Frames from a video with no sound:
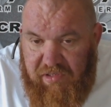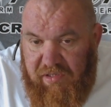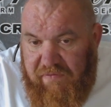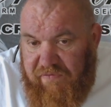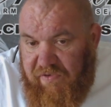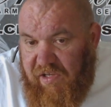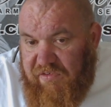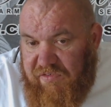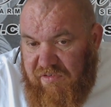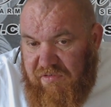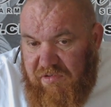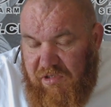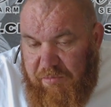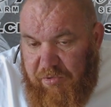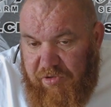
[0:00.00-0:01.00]
the
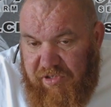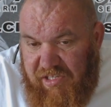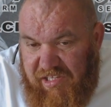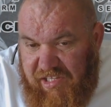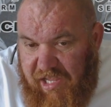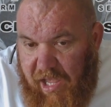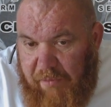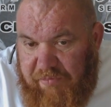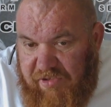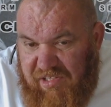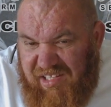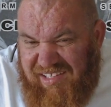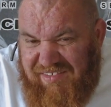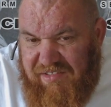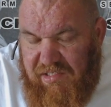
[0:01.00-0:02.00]
infection, your body
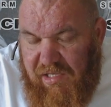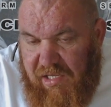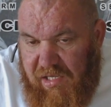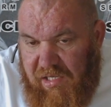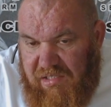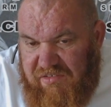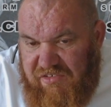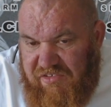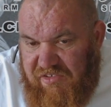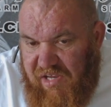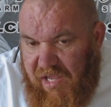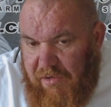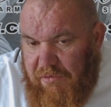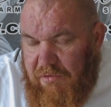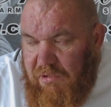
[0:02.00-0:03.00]
encapsulates in a hard
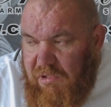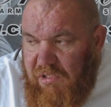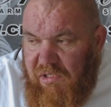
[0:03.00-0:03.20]
shell.